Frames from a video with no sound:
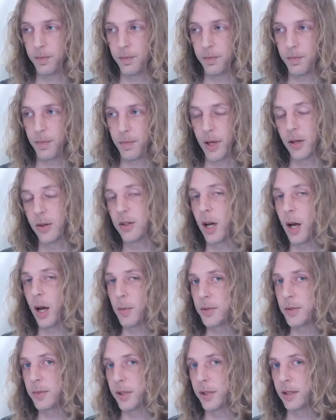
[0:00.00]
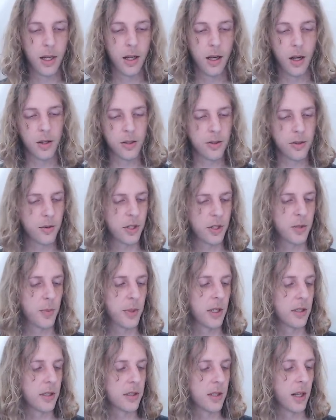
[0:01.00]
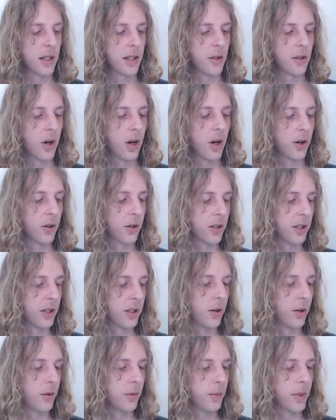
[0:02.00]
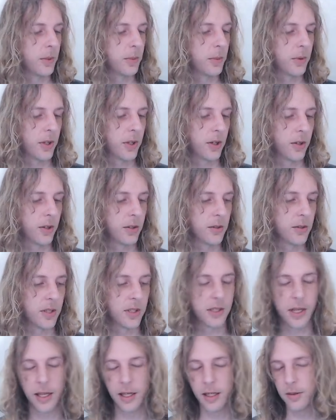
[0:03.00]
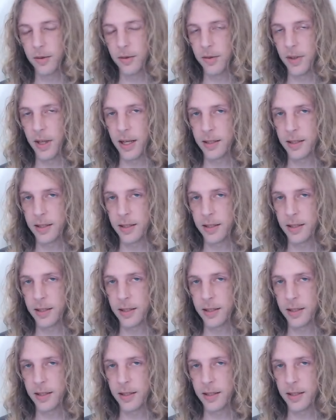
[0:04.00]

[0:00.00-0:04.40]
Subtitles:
better top speed. Also just being slightly rockered, people that are used to skating a flat